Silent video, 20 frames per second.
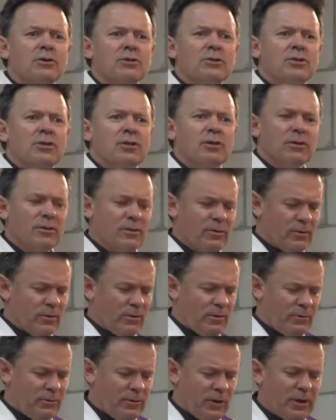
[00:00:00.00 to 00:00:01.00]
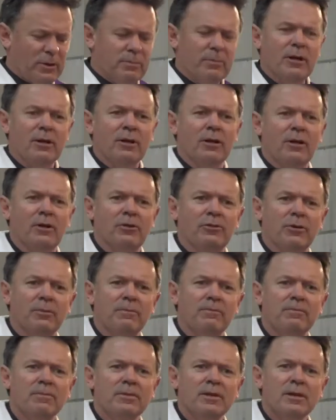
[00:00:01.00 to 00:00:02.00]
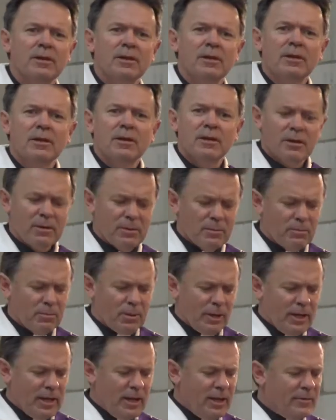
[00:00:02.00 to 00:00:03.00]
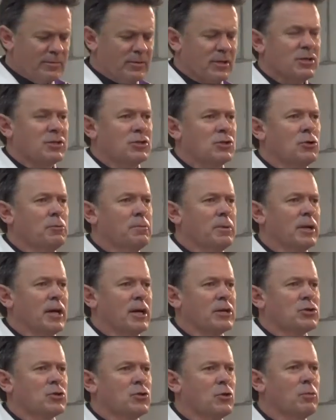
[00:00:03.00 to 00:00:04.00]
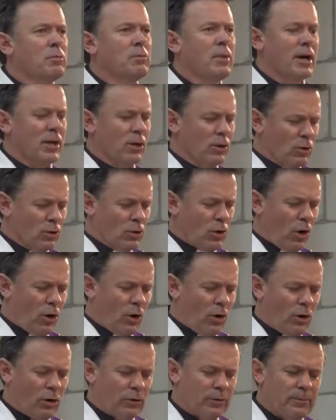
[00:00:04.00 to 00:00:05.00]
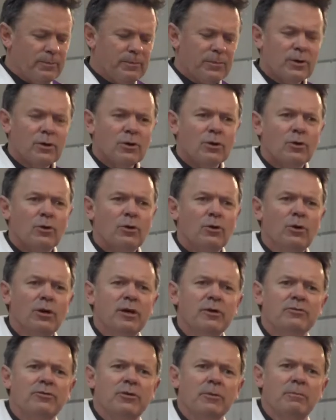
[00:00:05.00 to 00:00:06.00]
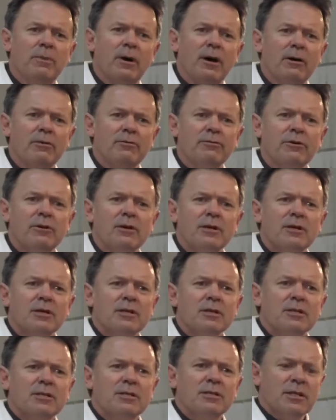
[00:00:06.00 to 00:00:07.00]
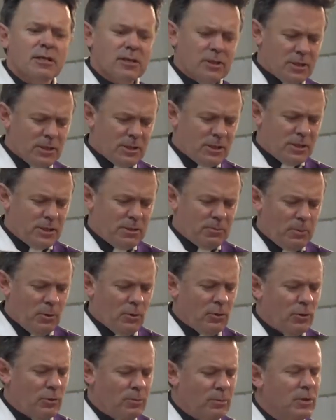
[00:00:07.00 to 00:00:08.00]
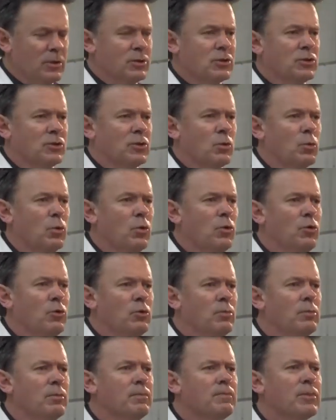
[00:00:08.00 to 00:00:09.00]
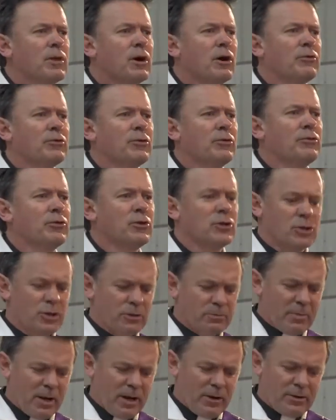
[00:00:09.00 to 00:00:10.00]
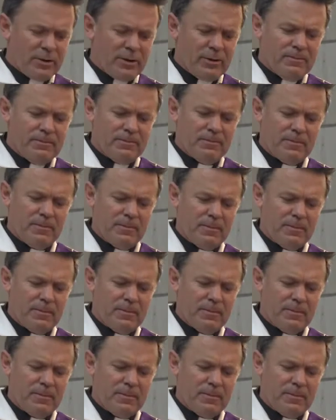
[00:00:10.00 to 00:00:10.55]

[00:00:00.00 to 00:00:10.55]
Christian fundamentalism believes a supernatural male God who lived above sent his sperm into the womb of the Virgin Mary.